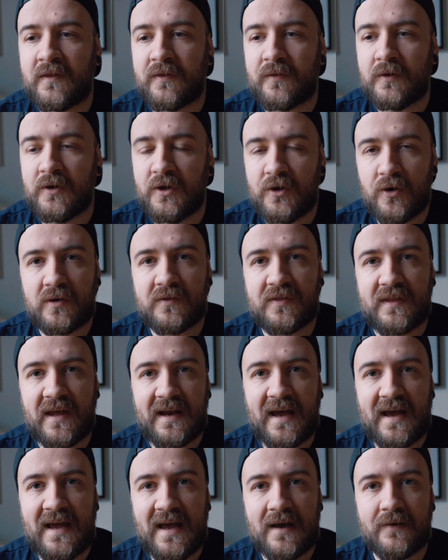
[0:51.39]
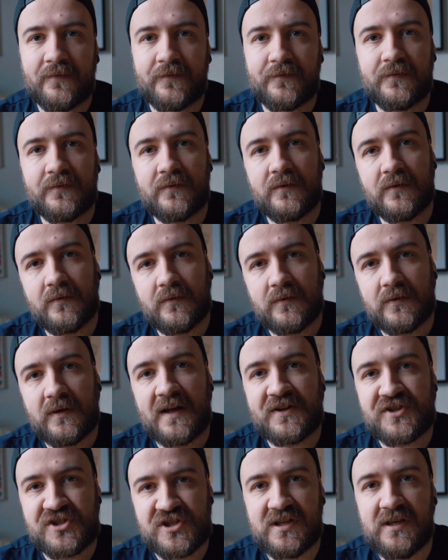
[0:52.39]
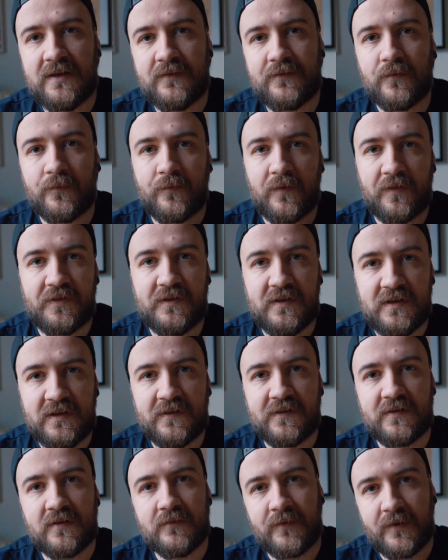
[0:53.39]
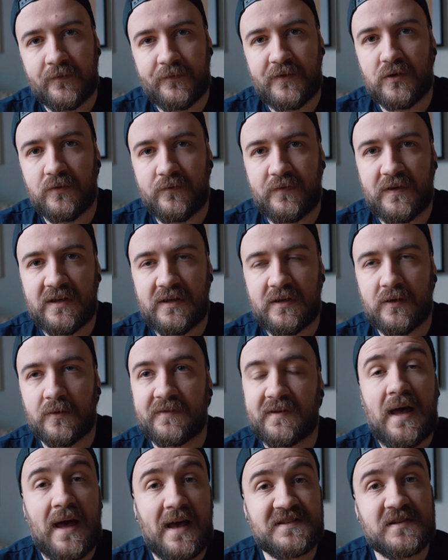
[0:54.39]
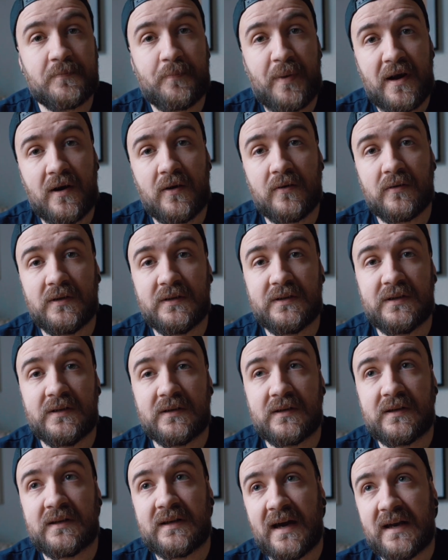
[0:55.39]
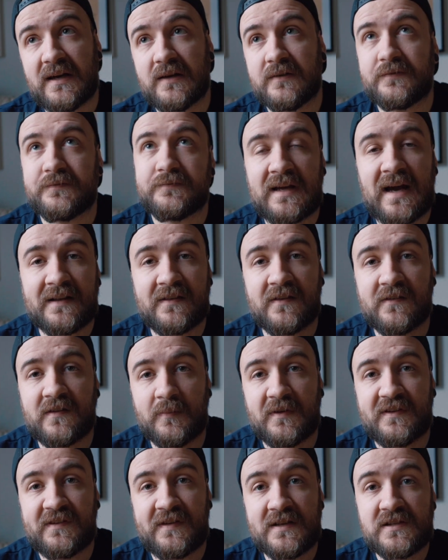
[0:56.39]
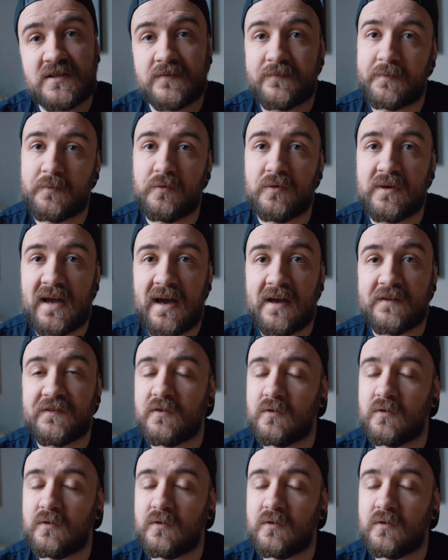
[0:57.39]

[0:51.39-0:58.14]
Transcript: The look that I have achieved with these review videos has apparently kind of gotten some attention from you guys,